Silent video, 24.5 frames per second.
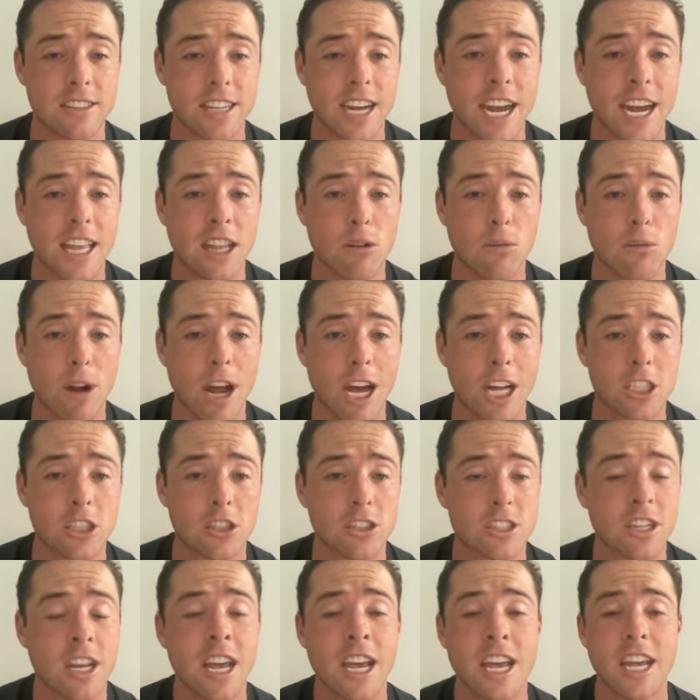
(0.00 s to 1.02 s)
Tyler
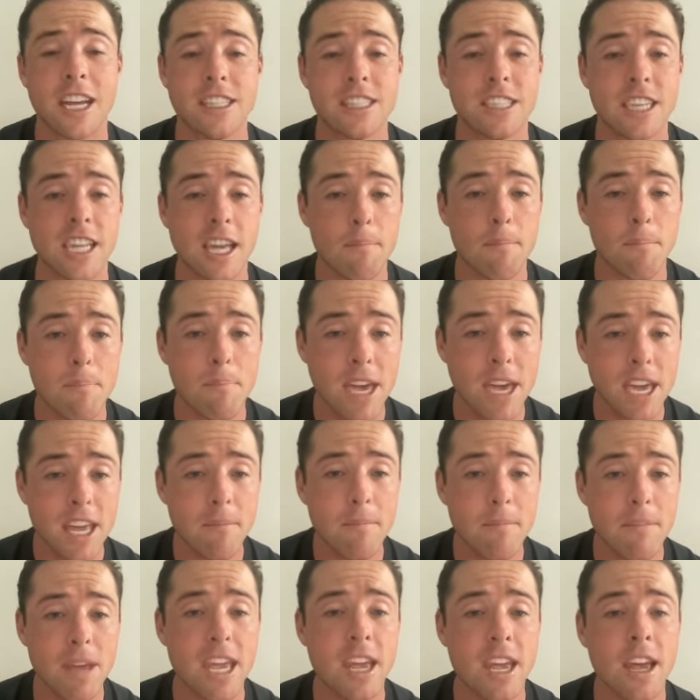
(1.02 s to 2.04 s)
Rogers is the
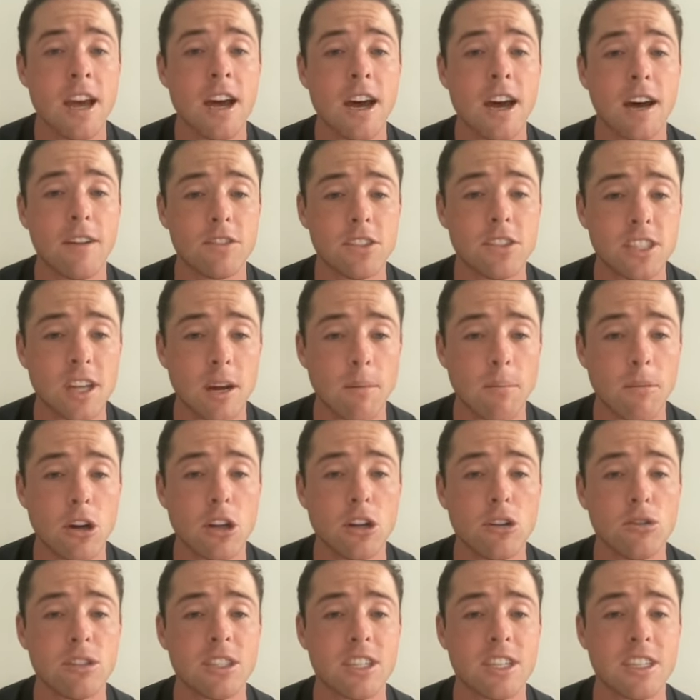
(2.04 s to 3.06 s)
epitome of someone
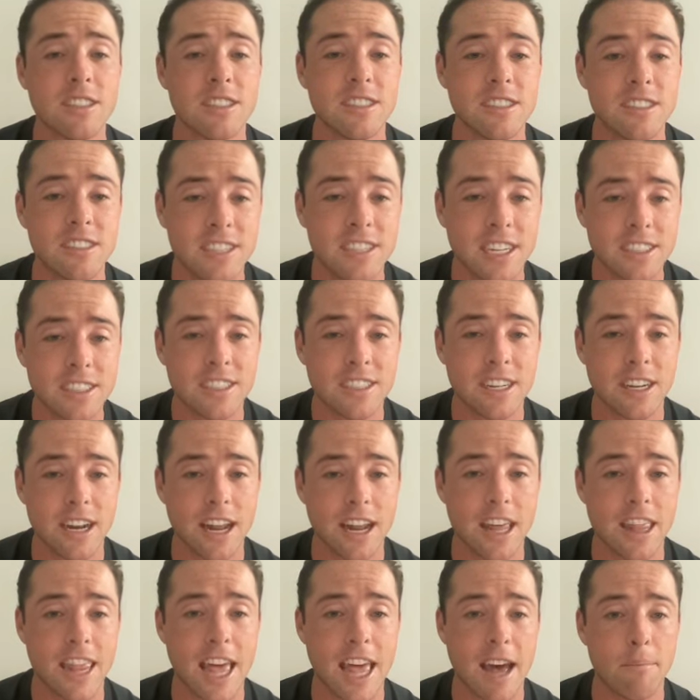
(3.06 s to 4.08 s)
who's consistent
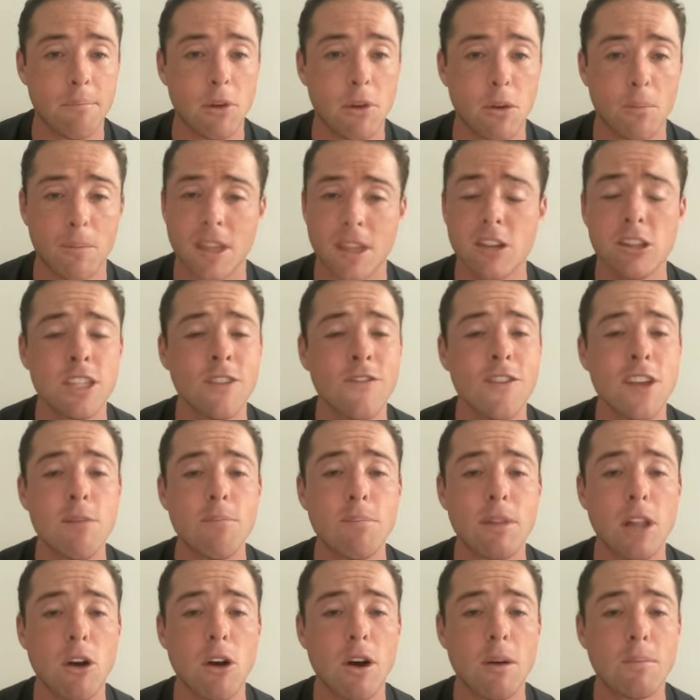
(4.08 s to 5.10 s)
in that bullpen. There's a few
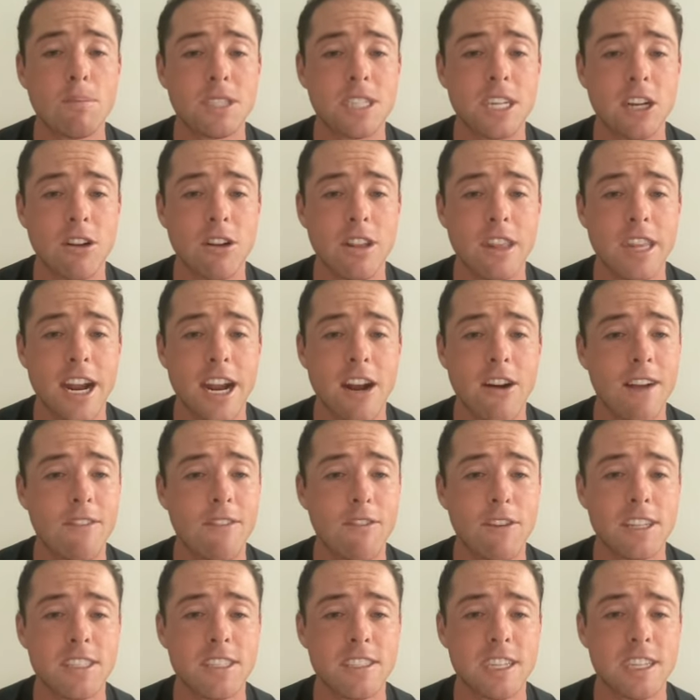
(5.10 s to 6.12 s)
blowups here and there
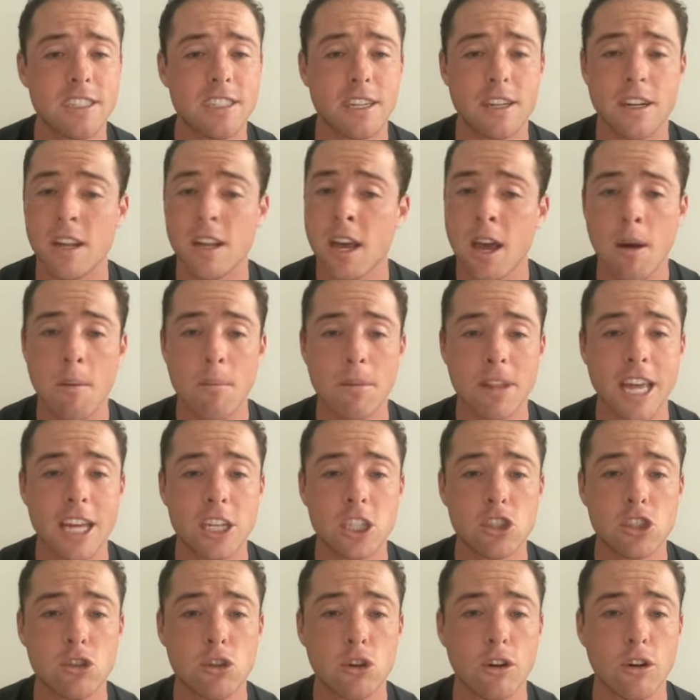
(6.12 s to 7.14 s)
every season, but
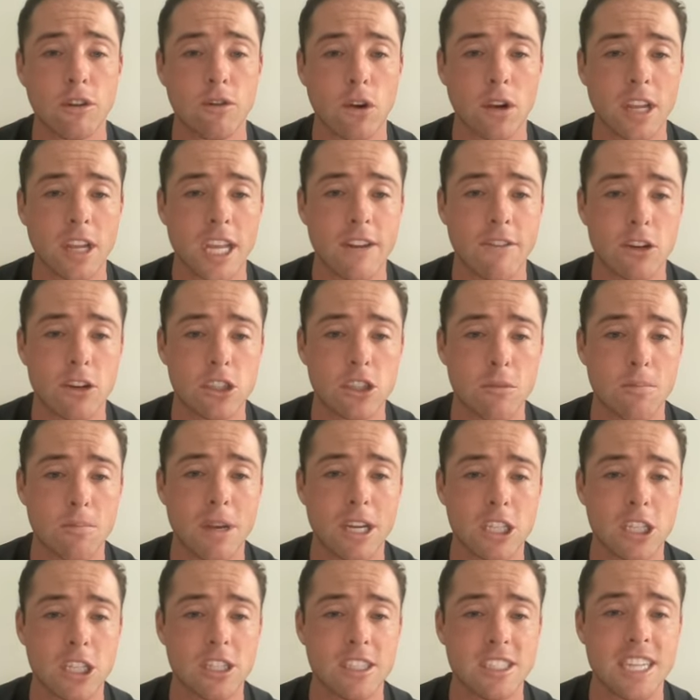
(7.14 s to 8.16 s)
that's true of relievers who
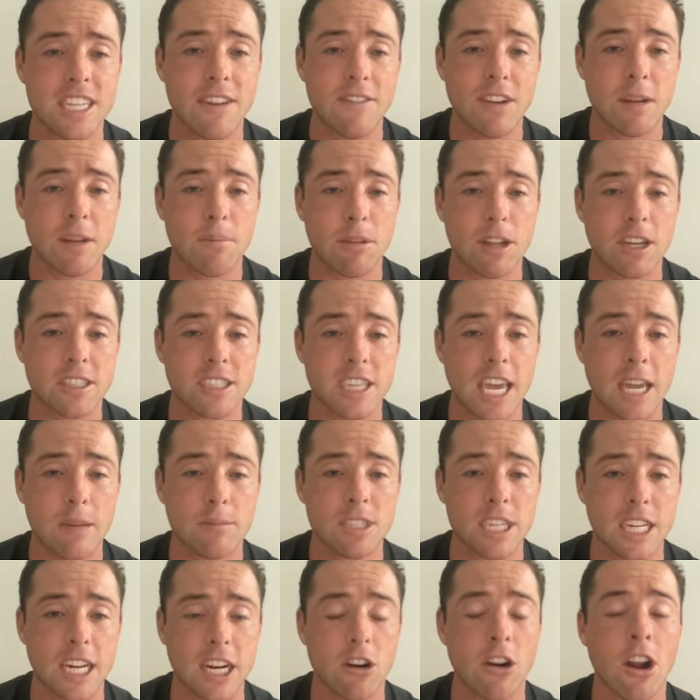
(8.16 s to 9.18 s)
pitch in 70-plus
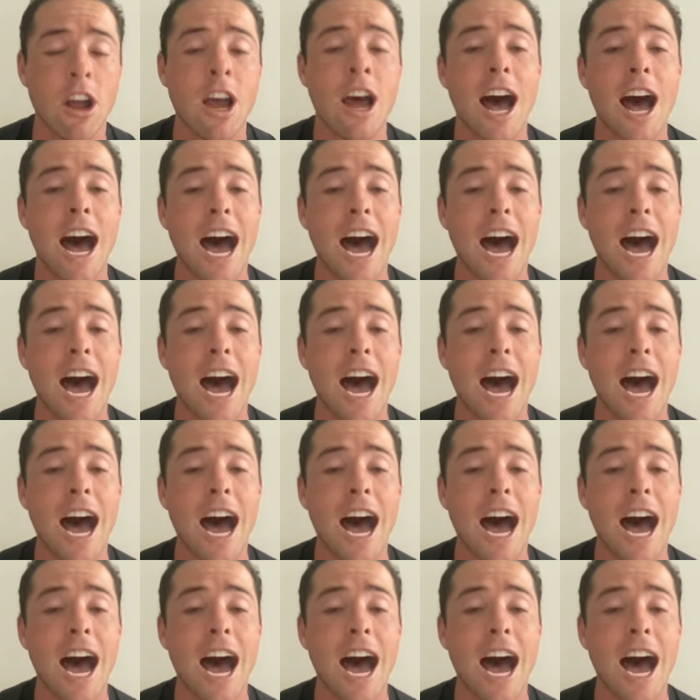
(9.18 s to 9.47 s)
games a year.